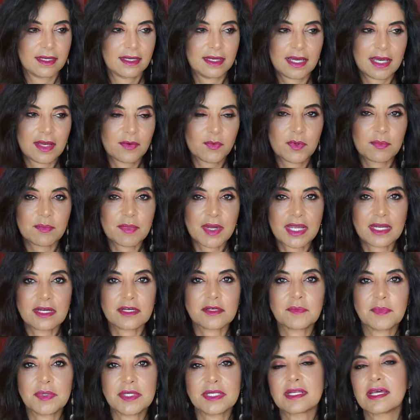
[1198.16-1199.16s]
I want my
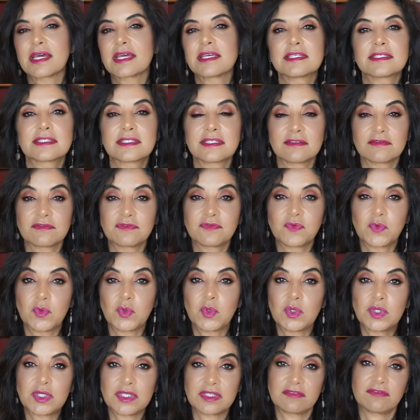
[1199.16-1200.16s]
hair to be nice and
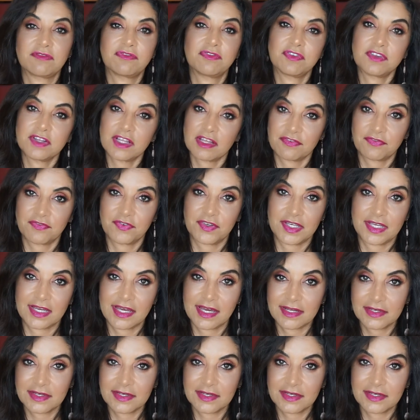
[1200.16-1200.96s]
full and fluffy.